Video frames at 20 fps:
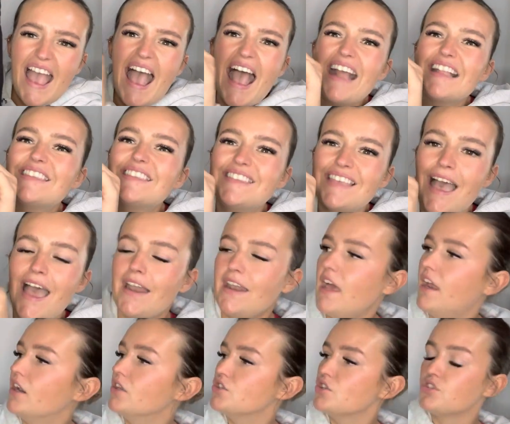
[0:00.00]
And
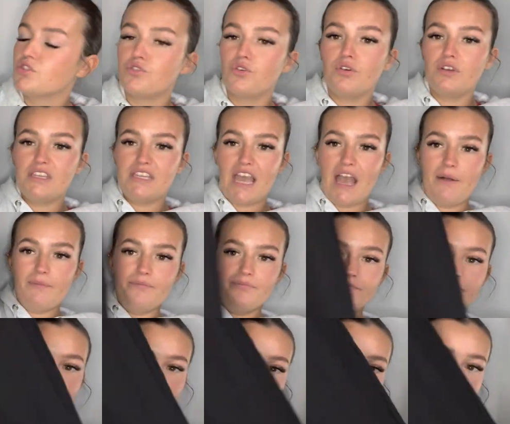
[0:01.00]
I just thought, yeah,
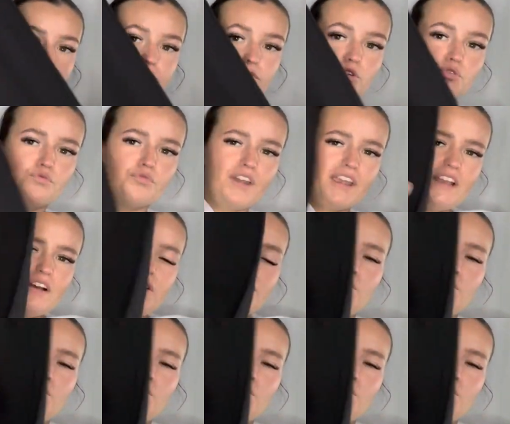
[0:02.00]
unreal.